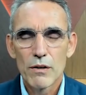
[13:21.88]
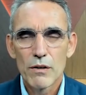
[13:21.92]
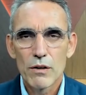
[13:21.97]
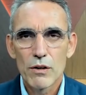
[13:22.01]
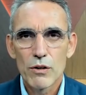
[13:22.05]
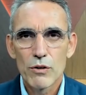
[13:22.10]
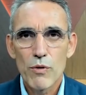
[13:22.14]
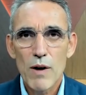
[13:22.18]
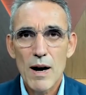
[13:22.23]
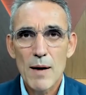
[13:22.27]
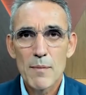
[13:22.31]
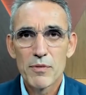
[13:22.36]

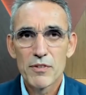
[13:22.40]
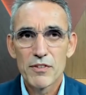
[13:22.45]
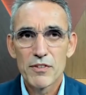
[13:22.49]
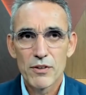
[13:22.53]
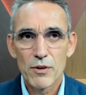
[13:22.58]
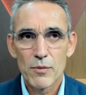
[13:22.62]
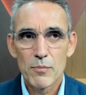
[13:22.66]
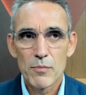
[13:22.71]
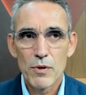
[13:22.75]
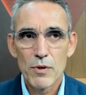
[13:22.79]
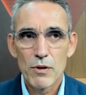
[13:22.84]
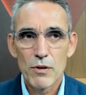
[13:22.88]
grab
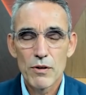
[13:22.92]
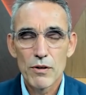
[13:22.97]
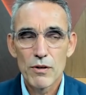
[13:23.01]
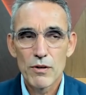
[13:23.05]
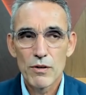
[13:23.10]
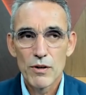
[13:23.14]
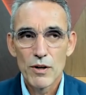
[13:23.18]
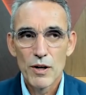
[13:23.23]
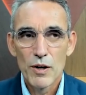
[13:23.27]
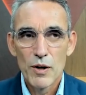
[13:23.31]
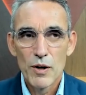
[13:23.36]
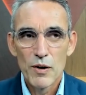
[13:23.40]
some
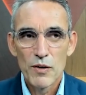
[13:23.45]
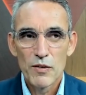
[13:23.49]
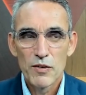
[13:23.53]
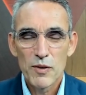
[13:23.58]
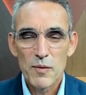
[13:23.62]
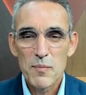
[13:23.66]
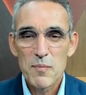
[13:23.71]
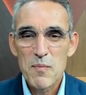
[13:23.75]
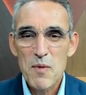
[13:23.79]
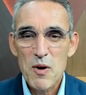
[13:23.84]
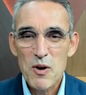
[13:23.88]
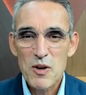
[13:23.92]

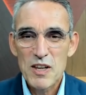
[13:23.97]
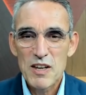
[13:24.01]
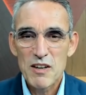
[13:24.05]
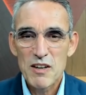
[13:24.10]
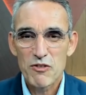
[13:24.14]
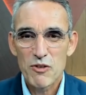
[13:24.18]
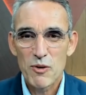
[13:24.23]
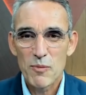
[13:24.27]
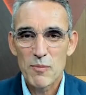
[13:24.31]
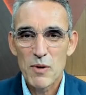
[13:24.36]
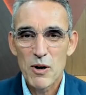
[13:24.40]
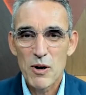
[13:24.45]
money
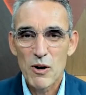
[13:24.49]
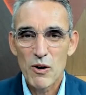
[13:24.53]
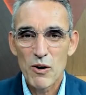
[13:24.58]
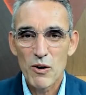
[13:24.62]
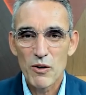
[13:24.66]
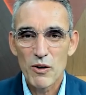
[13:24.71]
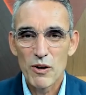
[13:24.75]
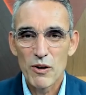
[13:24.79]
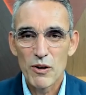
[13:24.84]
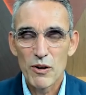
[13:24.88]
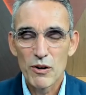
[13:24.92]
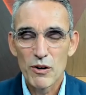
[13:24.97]
from
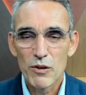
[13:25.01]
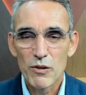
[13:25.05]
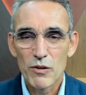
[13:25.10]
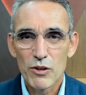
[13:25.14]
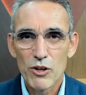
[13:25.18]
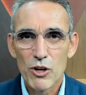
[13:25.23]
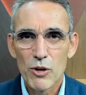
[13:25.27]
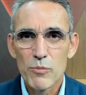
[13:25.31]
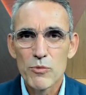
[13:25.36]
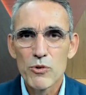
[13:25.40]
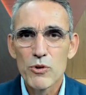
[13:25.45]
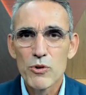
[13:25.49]
our
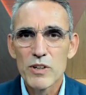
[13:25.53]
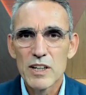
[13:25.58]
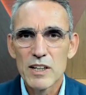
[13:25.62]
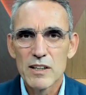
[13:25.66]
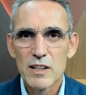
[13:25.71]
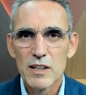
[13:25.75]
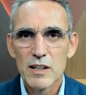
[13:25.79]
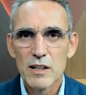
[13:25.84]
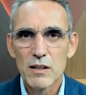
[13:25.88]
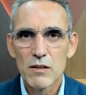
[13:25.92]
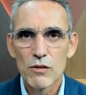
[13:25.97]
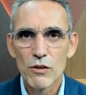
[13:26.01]

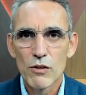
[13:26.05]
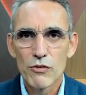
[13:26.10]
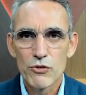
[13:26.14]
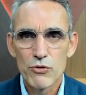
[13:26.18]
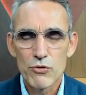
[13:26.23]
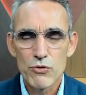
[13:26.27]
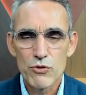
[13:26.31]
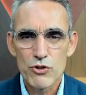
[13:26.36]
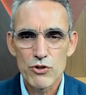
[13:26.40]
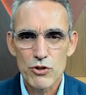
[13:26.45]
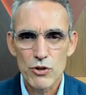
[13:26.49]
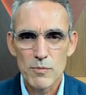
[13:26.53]
community in the
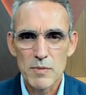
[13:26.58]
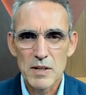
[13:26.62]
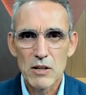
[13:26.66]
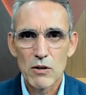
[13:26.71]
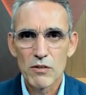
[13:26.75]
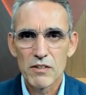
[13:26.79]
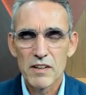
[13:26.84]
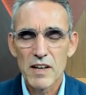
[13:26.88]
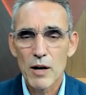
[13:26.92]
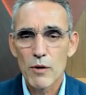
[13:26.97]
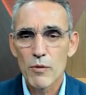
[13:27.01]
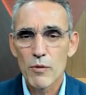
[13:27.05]
future,
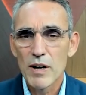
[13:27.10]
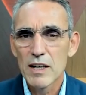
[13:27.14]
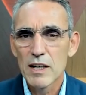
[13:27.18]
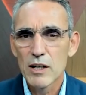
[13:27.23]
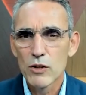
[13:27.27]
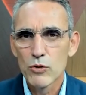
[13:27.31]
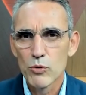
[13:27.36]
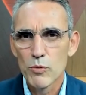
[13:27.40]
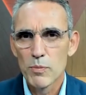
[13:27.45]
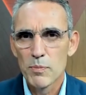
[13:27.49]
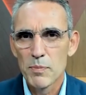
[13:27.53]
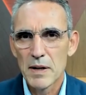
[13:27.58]
because they are ready
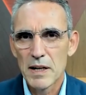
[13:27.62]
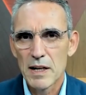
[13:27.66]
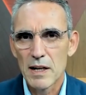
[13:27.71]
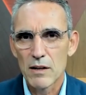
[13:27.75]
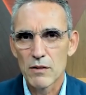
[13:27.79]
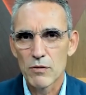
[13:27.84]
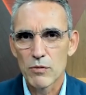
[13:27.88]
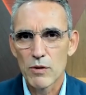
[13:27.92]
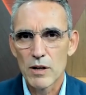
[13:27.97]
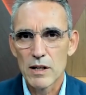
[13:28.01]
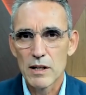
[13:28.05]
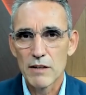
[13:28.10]
to pay as
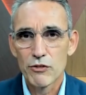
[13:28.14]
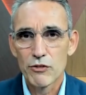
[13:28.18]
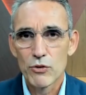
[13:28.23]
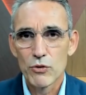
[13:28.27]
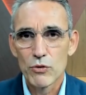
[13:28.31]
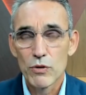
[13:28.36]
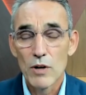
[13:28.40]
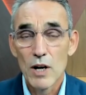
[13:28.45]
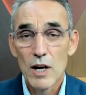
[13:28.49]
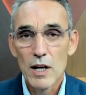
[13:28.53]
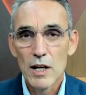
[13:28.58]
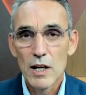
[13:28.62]
well. If
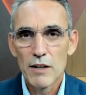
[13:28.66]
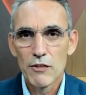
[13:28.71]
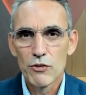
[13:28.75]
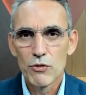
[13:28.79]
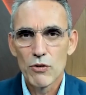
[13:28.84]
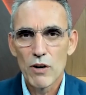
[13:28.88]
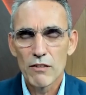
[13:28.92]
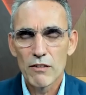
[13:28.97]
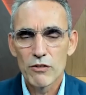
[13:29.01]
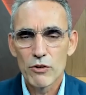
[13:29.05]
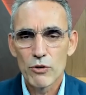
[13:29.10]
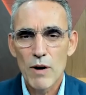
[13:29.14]
you
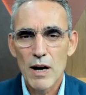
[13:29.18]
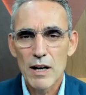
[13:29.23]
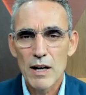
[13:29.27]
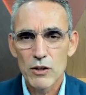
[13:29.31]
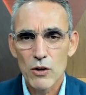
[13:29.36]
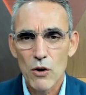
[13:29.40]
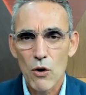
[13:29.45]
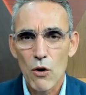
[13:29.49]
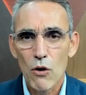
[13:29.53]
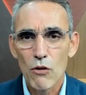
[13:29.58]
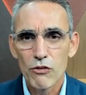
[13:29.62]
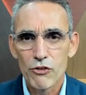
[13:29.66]
have the right
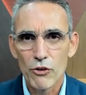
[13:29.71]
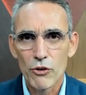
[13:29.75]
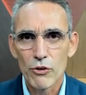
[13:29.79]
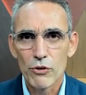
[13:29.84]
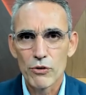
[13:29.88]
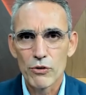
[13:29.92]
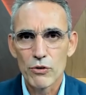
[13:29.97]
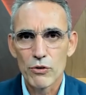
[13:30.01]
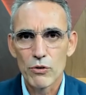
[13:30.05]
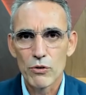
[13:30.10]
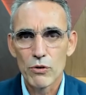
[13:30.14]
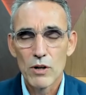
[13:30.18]
offer,
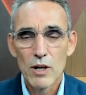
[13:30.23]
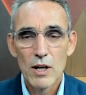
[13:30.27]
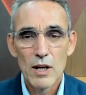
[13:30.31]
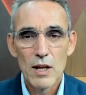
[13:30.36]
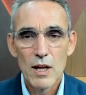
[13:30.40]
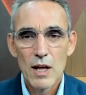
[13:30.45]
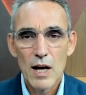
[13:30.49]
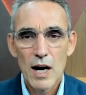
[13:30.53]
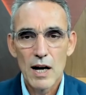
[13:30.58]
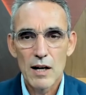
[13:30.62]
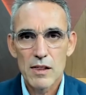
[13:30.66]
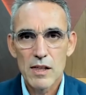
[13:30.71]

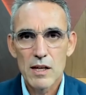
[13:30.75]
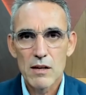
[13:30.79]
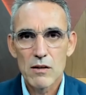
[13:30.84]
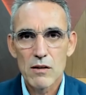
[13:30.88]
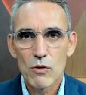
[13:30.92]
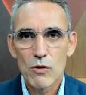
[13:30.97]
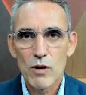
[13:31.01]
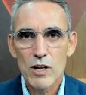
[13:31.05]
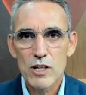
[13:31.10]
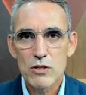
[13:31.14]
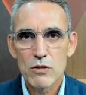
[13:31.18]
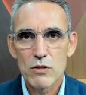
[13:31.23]
I think the
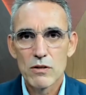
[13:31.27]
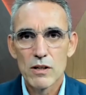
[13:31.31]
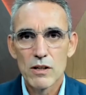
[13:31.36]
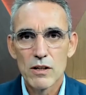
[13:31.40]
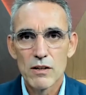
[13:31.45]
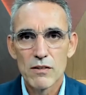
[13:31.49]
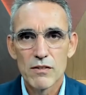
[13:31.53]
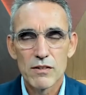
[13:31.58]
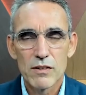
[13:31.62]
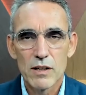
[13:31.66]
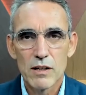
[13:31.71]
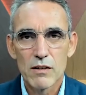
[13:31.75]
question
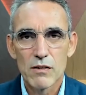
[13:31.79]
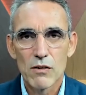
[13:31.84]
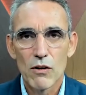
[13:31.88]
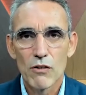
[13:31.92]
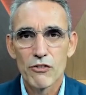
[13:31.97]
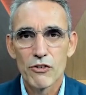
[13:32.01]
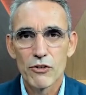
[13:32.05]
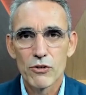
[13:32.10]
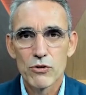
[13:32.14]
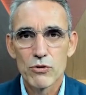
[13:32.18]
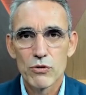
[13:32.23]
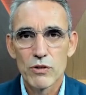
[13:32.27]
is
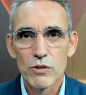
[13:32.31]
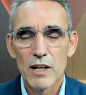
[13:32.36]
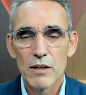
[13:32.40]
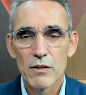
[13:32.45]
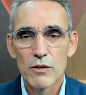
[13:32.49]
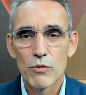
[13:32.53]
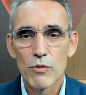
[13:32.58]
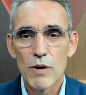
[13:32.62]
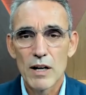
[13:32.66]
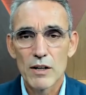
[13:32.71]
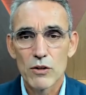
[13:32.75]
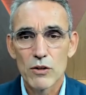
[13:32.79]
often to get the
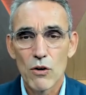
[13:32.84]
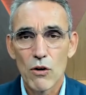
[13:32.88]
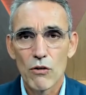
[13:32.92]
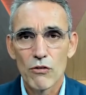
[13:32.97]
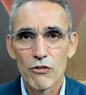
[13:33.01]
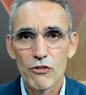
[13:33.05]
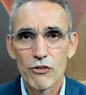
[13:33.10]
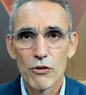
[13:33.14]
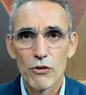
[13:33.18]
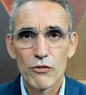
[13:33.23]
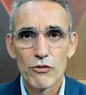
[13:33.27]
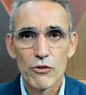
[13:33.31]
right
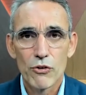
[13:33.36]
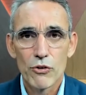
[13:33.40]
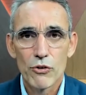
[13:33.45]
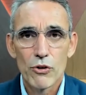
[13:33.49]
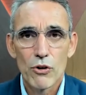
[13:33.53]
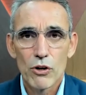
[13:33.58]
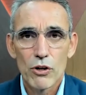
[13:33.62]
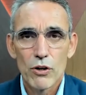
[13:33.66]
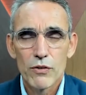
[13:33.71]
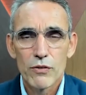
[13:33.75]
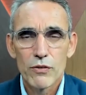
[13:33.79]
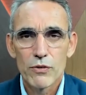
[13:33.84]
offer for your
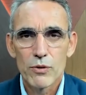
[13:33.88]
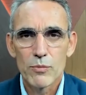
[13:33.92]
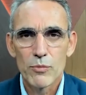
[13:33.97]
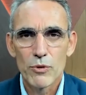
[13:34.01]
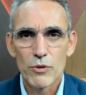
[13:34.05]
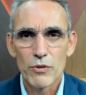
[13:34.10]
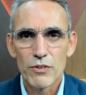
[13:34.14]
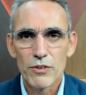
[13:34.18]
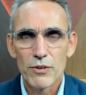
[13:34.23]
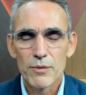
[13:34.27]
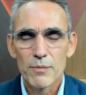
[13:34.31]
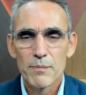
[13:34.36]

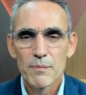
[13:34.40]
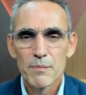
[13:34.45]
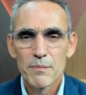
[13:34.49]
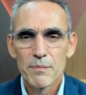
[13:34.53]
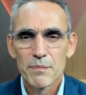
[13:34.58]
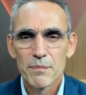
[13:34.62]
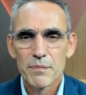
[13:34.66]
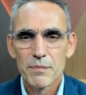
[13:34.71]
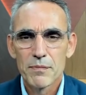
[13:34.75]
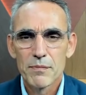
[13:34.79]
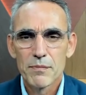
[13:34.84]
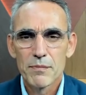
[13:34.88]
customers.
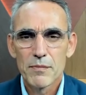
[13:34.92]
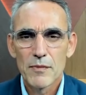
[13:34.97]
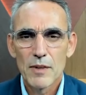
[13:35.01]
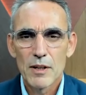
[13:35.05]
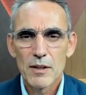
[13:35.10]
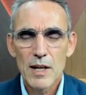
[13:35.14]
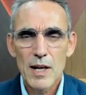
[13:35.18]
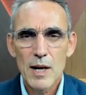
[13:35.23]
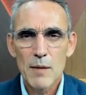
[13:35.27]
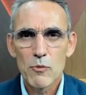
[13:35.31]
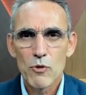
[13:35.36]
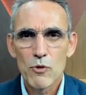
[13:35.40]

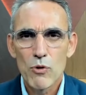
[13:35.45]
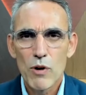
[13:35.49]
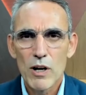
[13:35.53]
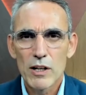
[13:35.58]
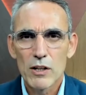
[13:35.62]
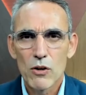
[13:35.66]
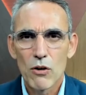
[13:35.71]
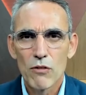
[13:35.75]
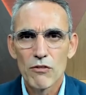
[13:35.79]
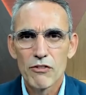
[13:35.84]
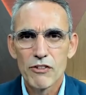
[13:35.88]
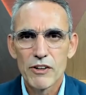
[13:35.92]
Then I'm quite
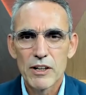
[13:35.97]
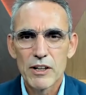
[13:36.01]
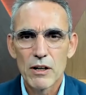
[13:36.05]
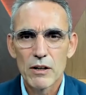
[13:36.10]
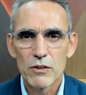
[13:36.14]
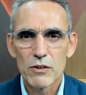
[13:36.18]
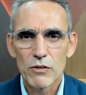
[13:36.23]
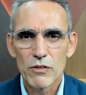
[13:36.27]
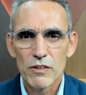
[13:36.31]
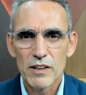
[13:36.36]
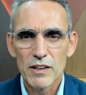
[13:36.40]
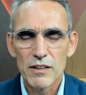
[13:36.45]
confident
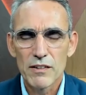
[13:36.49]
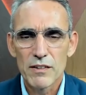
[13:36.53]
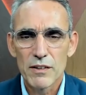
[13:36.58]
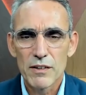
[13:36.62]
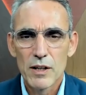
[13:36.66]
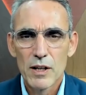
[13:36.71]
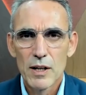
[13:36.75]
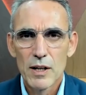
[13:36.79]
in this.